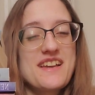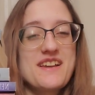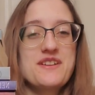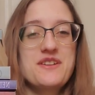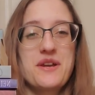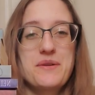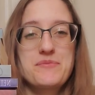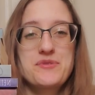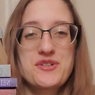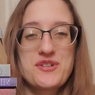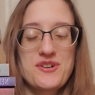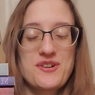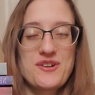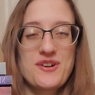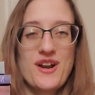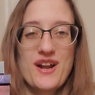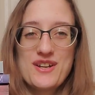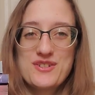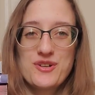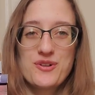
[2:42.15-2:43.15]
and I'm
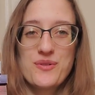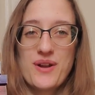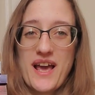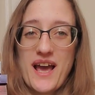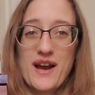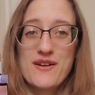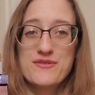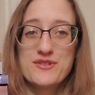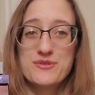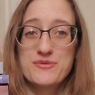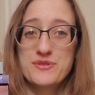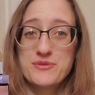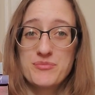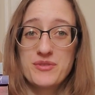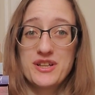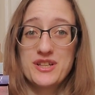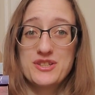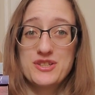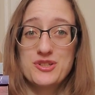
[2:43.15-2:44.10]
sure I don't have to explain